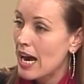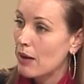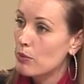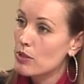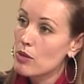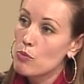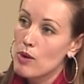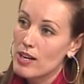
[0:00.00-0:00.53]
how
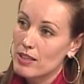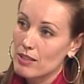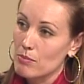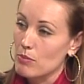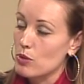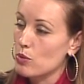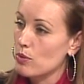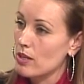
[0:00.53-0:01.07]
would they rate
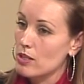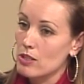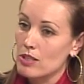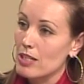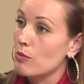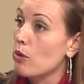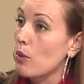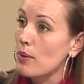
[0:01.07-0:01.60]
them between
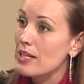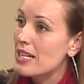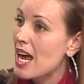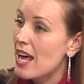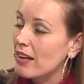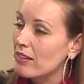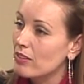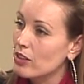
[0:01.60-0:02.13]
0 and
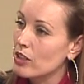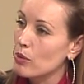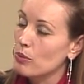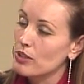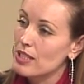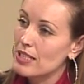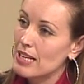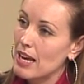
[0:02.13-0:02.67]
10,
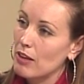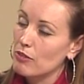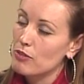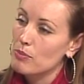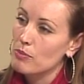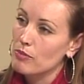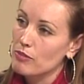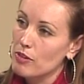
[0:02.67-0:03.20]
on the scale
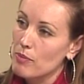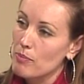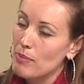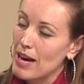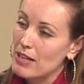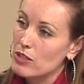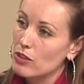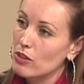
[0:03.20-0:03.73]
from
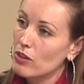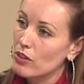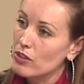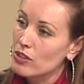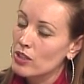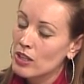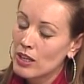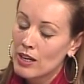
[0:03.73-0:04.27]
bad to
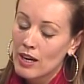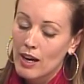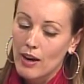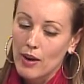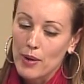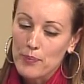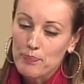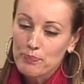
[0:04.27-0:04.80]
good.
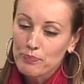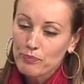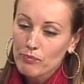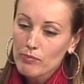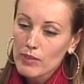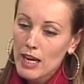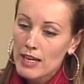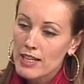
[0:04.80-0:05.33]

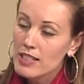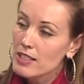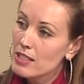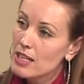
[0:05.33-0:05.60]
And